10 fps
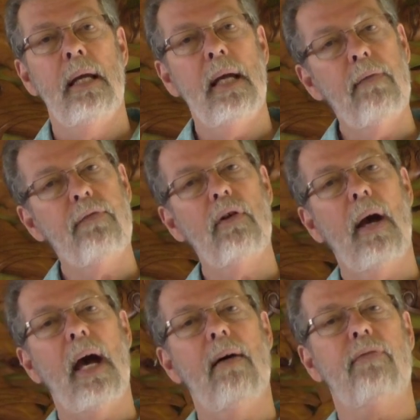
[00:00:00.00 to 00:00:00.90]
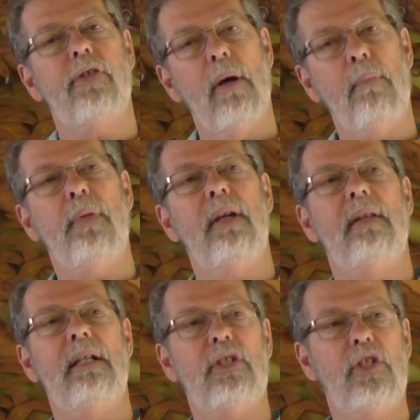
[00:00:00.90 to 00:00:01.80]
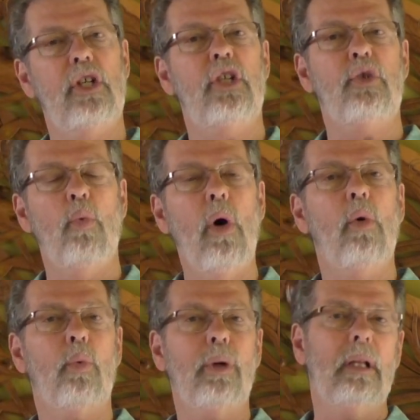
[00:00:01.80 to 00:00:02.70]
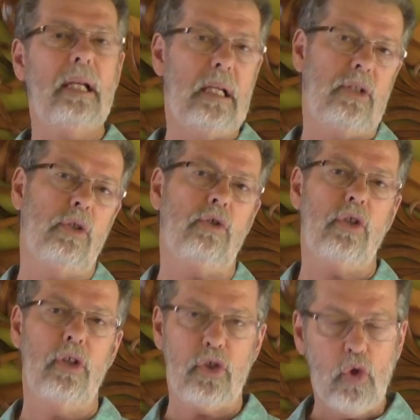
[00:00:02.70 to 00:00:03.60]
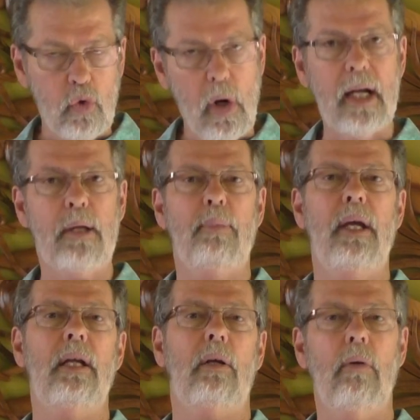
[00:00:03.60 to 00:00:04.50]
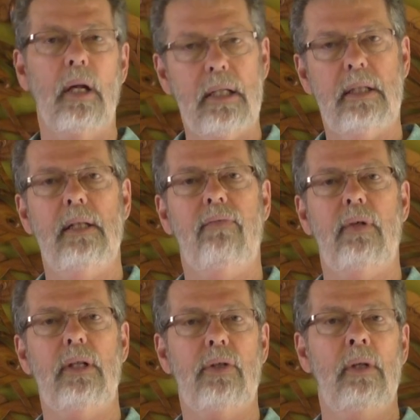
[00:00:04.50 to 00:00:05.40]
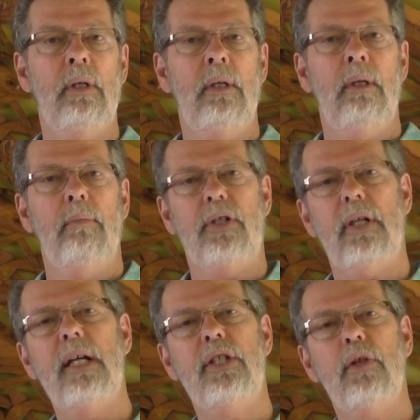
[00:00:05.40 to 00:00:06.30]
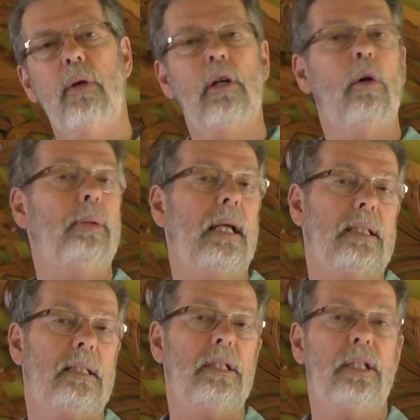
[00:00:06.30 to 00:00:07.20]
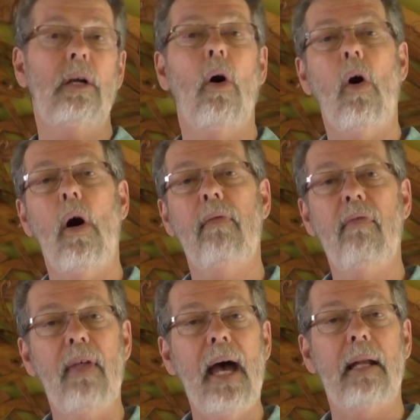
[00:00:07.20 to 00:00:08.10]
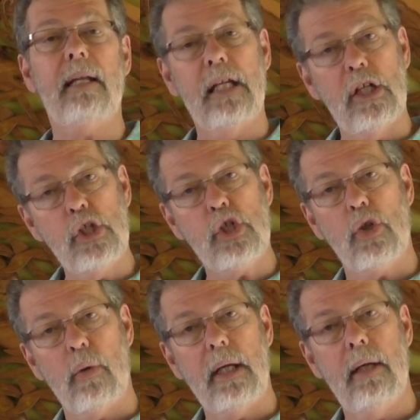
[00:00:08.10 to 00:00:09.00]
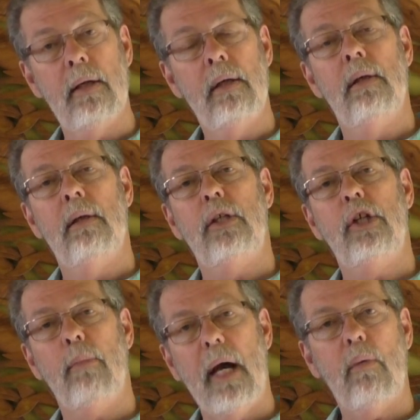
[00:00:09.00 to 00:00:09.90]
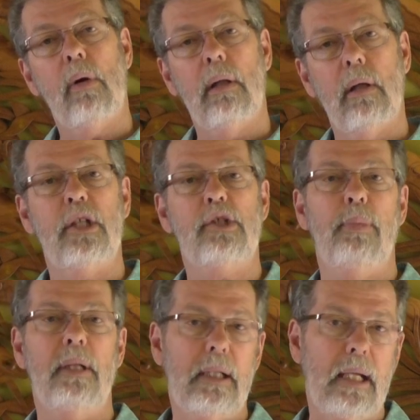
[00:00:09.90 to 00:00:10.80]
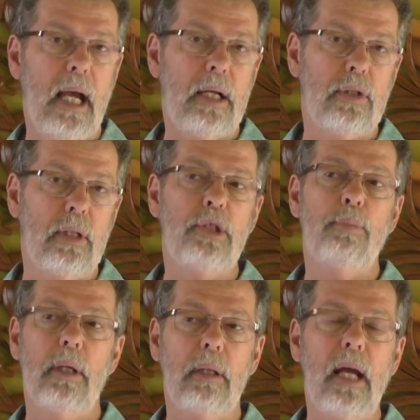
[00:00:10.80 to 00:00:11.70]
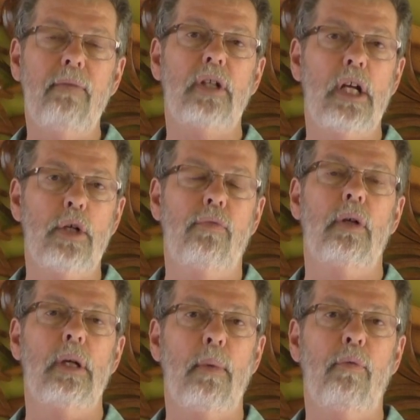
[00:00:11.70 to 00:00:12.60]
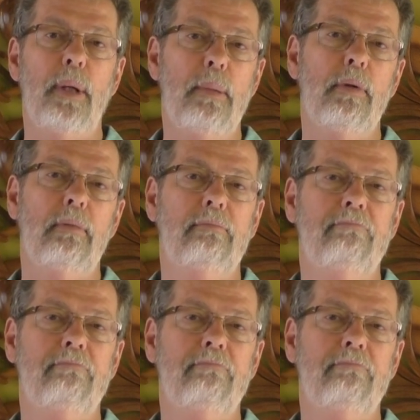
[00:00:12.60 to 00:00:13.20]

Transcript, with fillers: If you have something that just won't release, there's this chronic pain, chronic stiffness, besides doing neuroplasticity on that injury, you might want to look at splinting action. It's been a life changer for a number of people